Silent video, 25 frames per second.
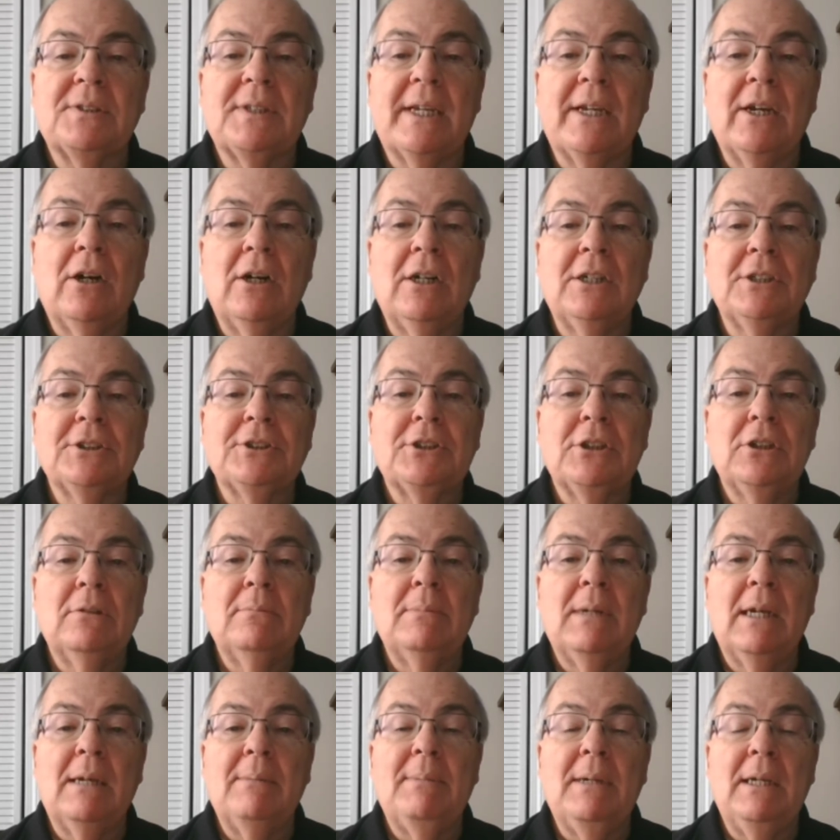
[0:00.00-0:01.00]
They also
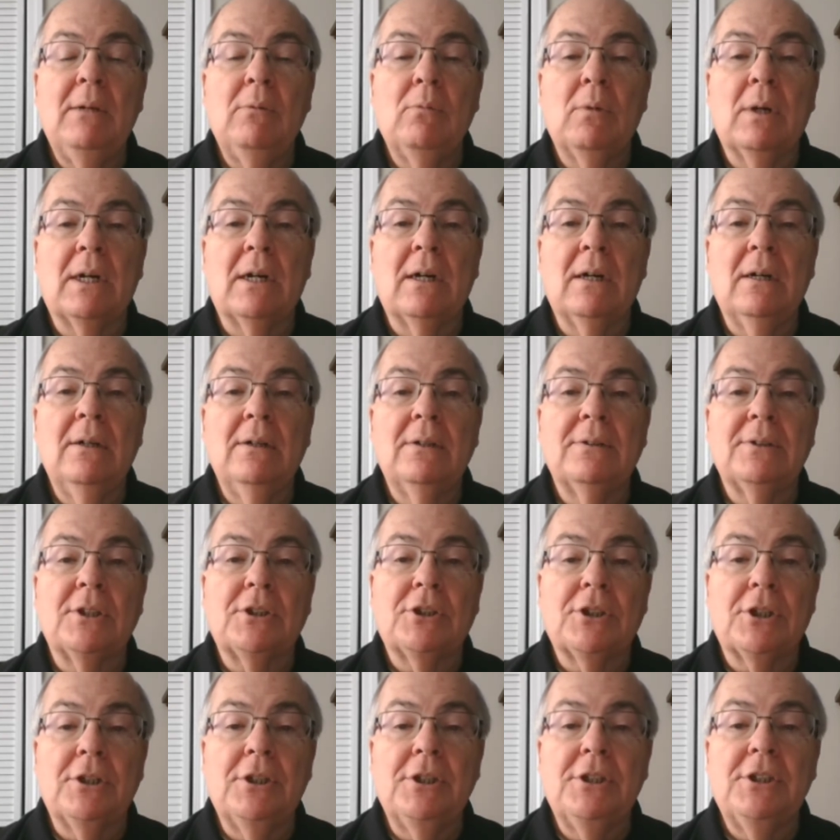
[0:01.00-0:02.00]
may be where the
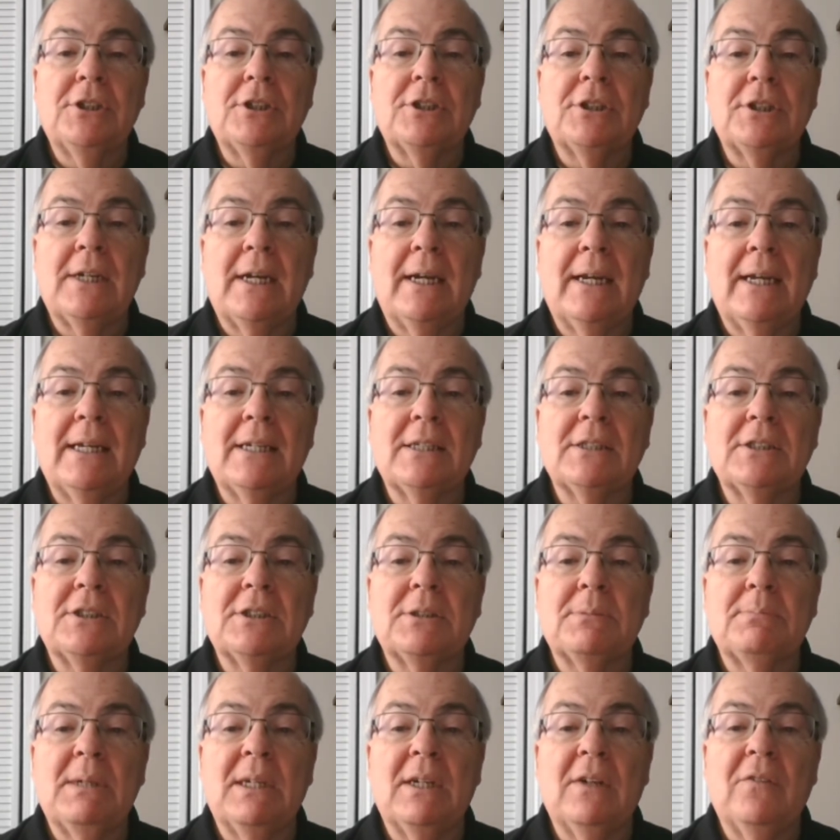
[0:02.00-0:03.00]
church
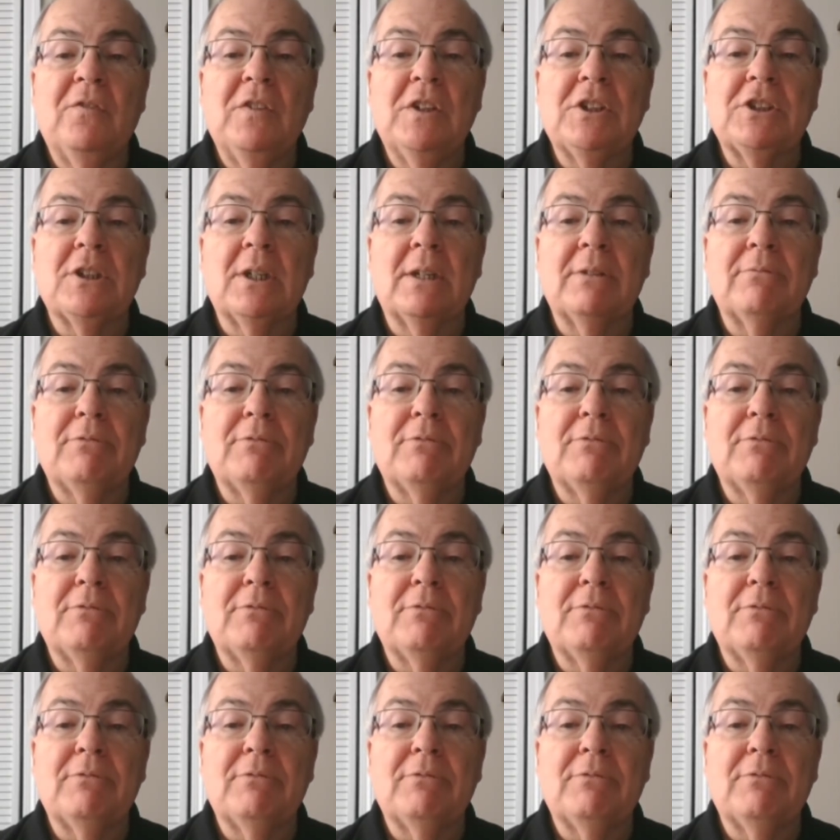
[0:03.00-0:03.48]
has been officially